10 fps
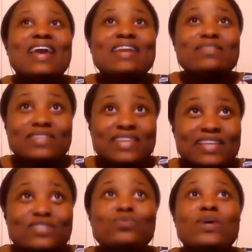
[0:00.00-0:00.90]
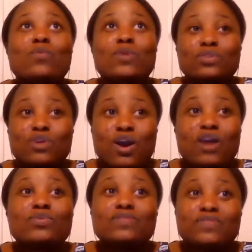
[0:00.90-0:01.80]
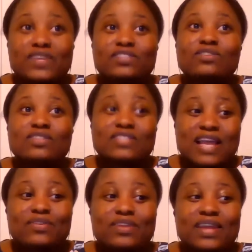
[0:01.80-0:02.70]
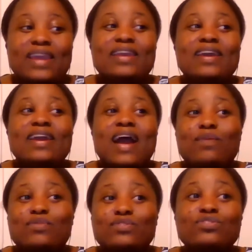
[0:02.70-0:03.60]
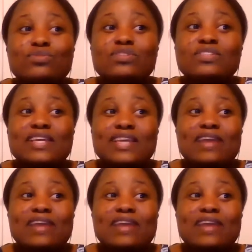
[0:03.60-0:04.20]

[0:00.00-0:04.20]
And guess what? When the car was fixed on Saturday, I was too sick.